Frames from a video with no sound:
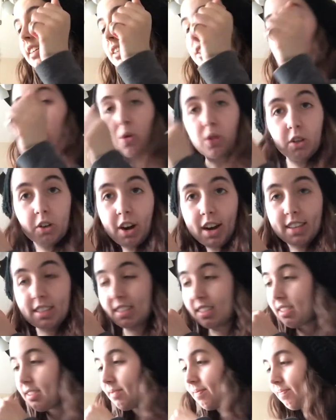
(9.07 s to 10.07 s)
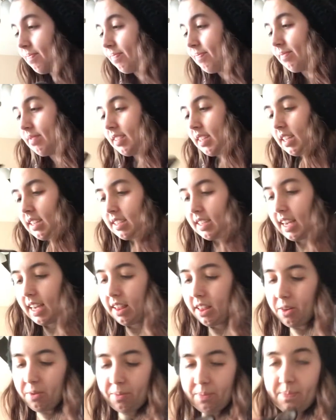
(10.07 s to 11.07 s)
Nola Grace. Can I say
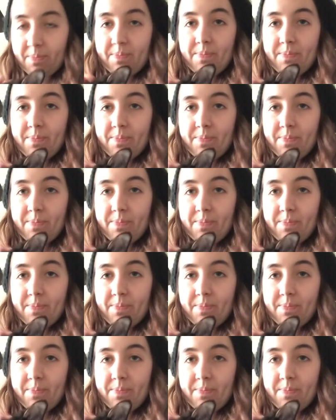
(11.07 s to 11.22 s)
hello?